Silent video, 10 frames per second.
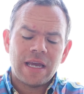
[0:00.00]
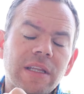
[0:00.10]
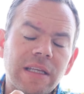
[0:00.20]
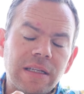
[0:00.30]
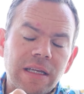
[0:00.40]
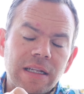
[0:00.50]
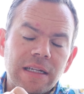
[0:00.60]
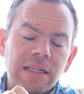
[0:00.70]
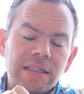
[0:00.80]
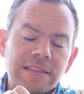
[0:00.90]
The
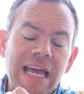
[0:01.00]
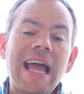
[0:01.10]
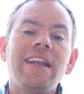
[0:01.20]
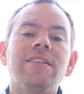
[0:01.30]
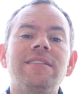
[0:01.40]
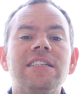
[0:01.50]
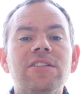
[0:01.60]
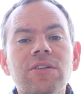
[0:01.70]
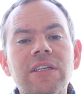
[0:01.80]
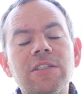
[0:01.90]
tenant
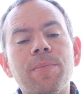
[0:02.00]
is looking